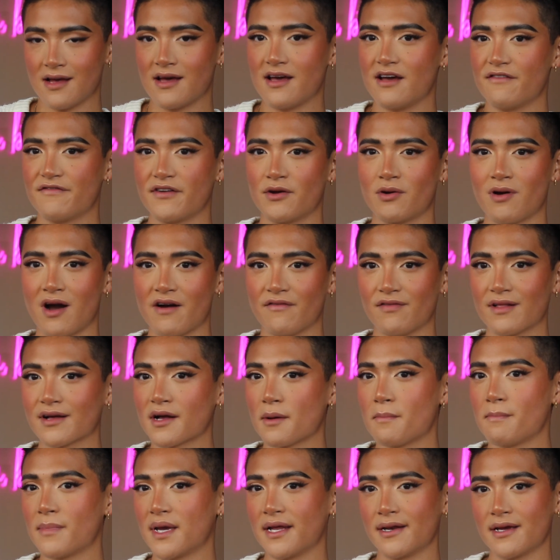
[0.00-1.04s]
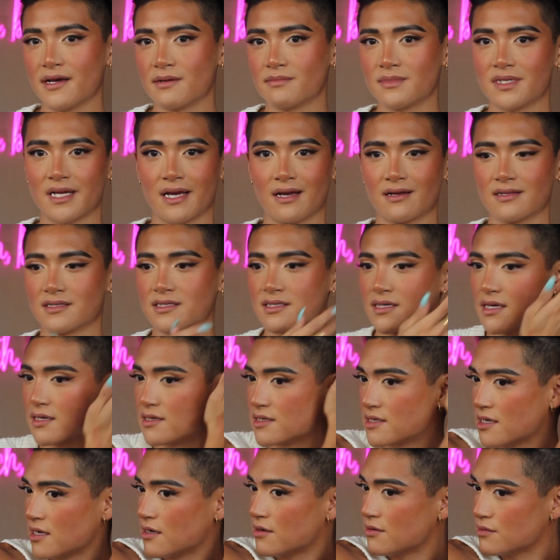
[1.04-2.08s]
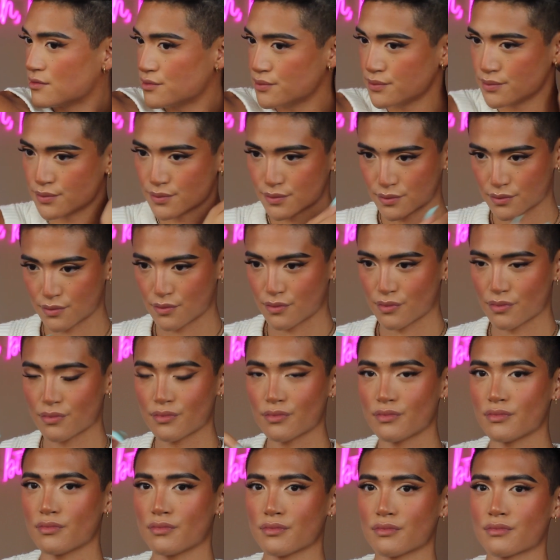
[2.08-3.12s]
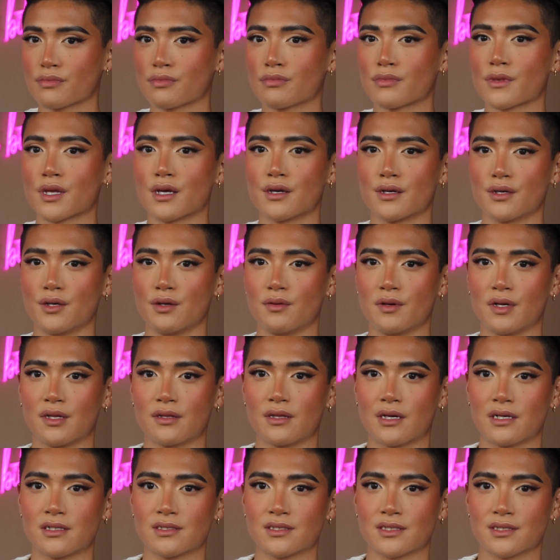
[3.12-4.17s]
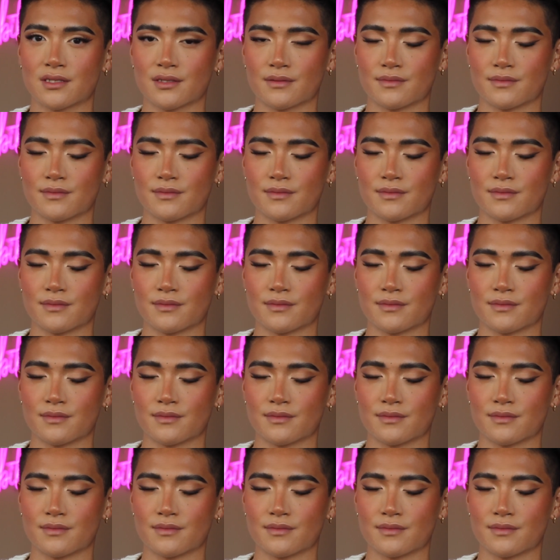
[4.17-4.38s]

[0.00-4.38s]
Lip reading: If you have like a medium tan skin tone, you need this.